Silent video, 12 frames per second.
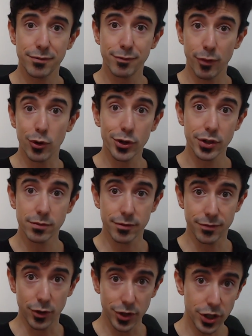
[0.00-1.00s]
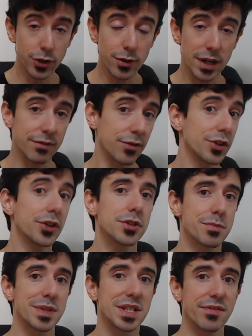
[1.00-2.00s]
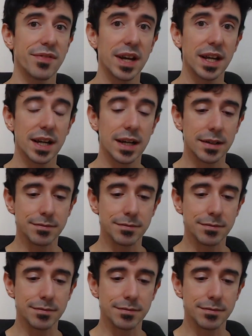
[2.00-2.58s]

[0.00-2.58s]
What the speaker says: for you and for your specific